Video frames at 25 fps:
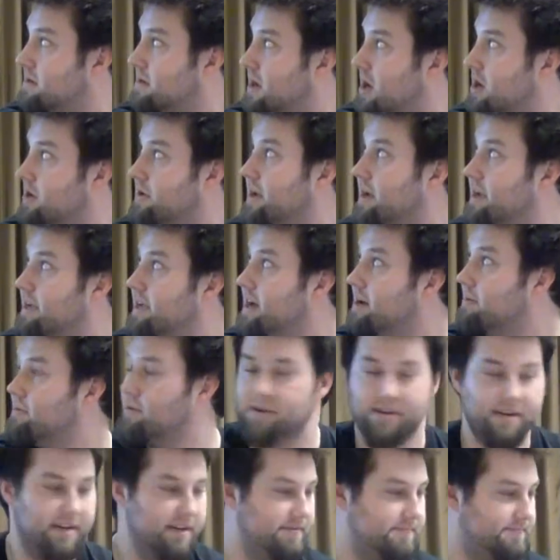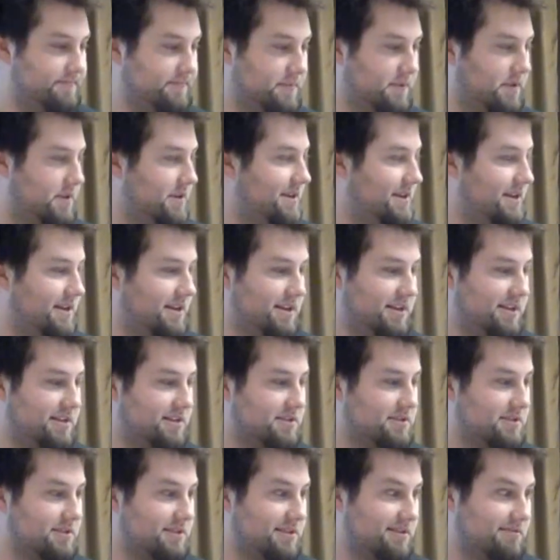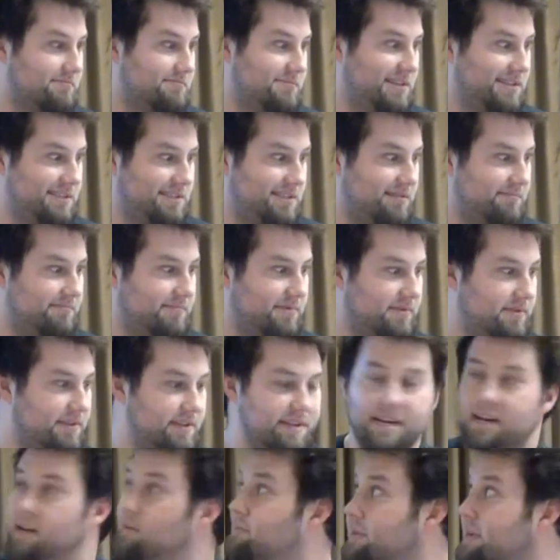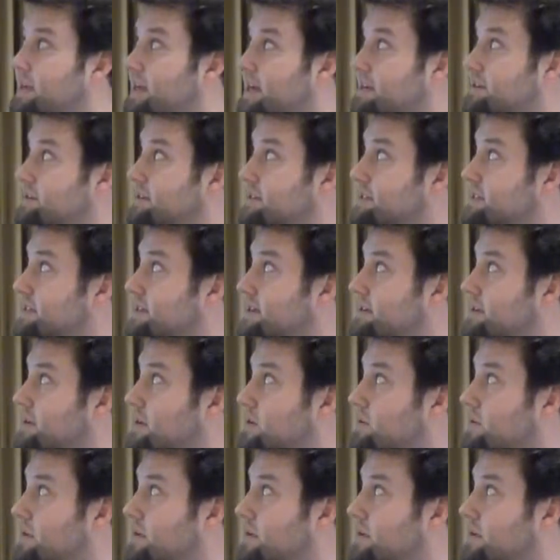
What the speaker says: Okay, yeah, we're good. It's a little messed up on the IP address there, no